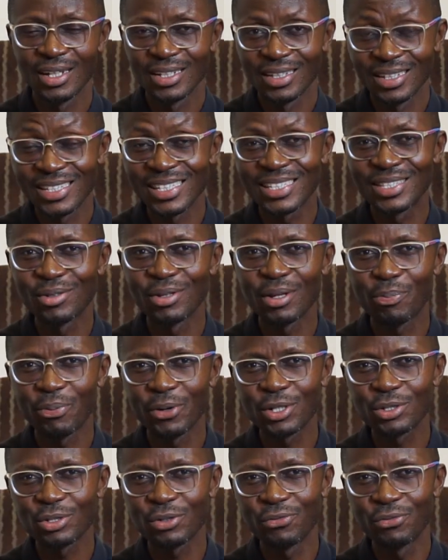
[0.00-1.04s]
This is still The
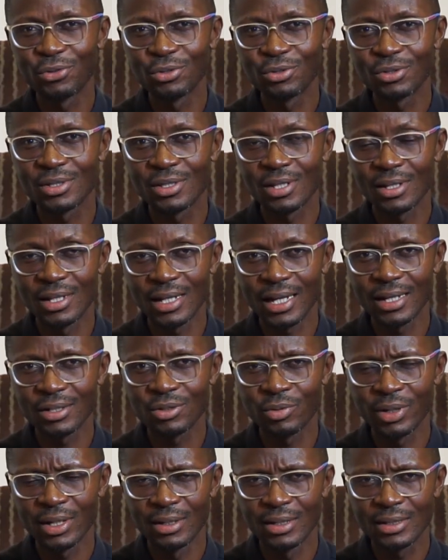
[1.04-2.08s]
Point of View.
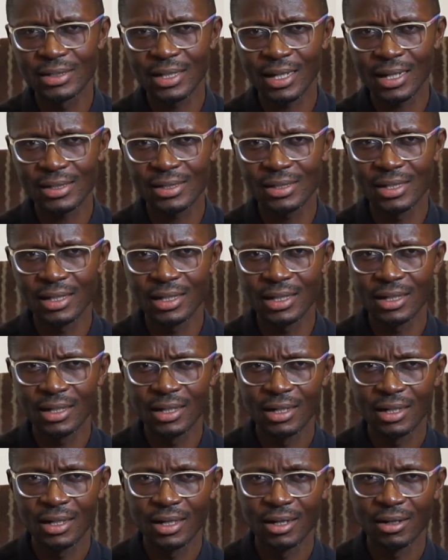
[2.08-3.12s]
Tonight we're discussing
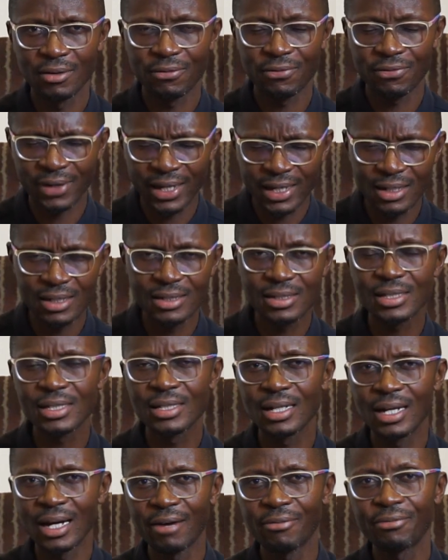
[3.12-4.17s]

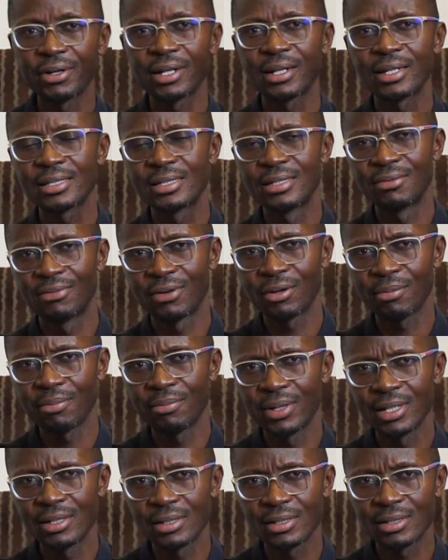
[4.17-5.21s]
financing Africa's
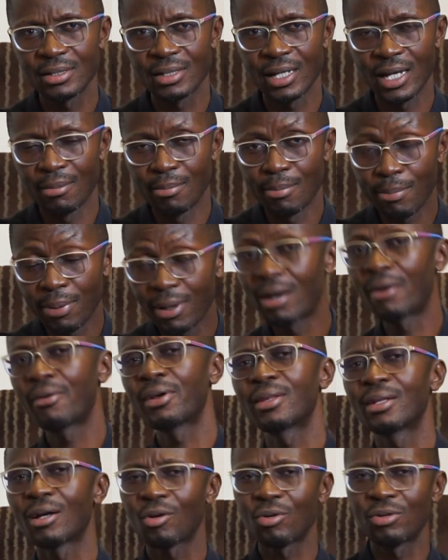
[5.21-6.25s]
development,
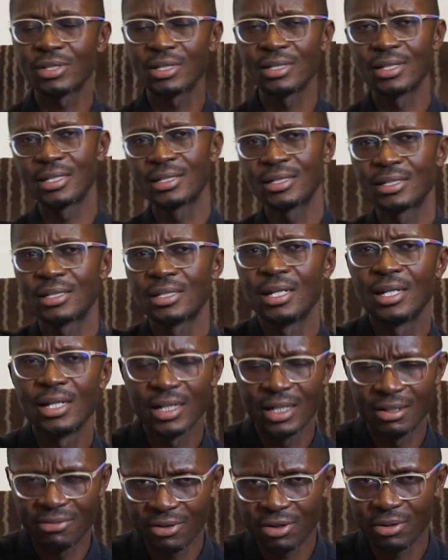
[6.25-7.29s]
empowering the continent's
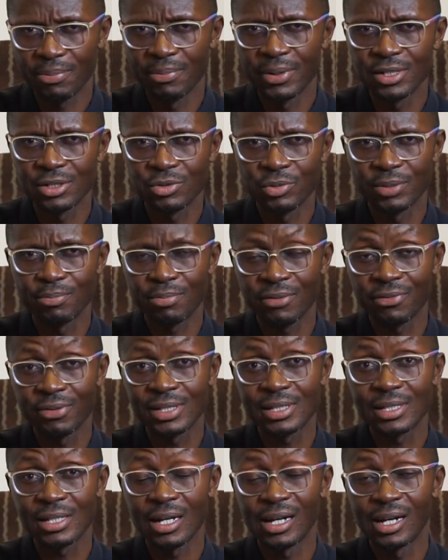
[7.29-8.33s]
development with
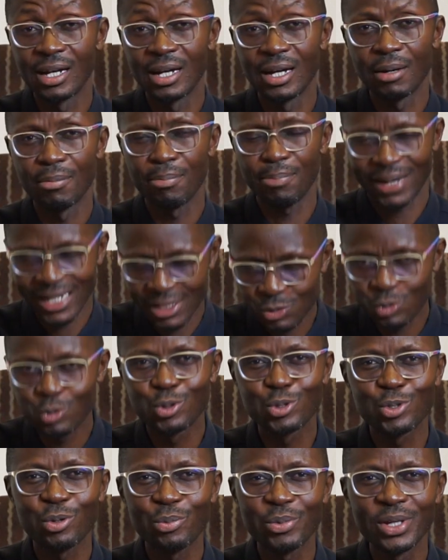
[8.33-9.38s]
Professor Pat
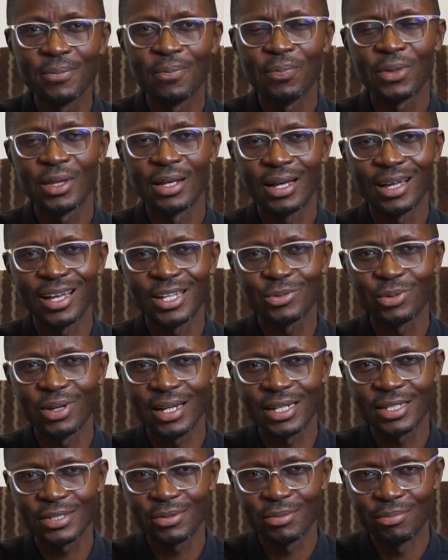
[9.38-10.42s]
Utomi, as well
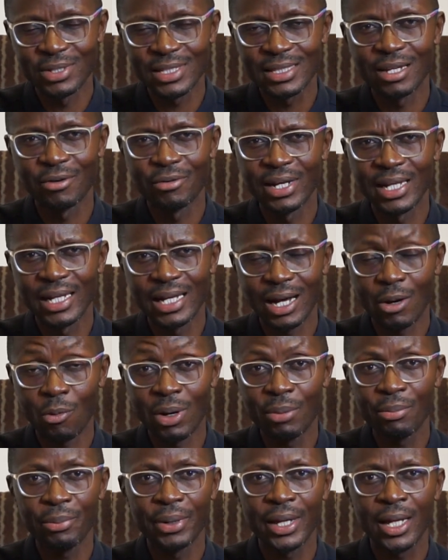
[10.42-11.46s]
as Mr. Rene
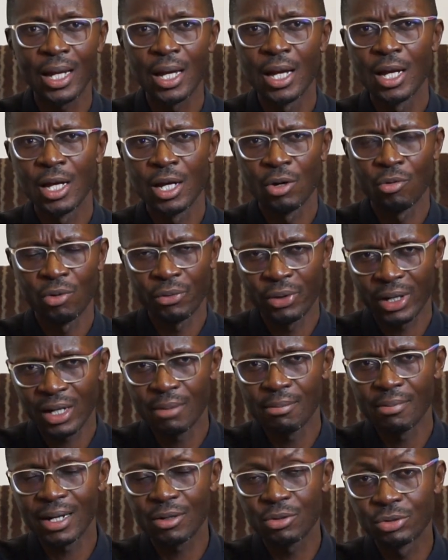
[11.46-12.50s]
Awambeng. When we
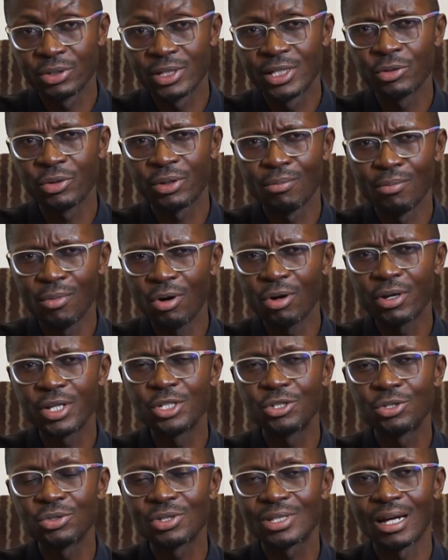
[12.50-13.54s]
come back, we'll deal with more
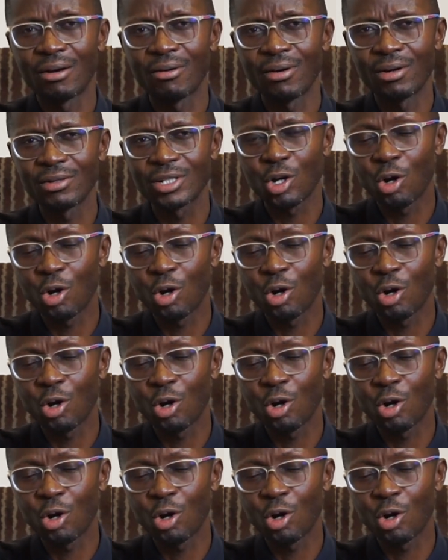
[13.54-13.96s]
issues around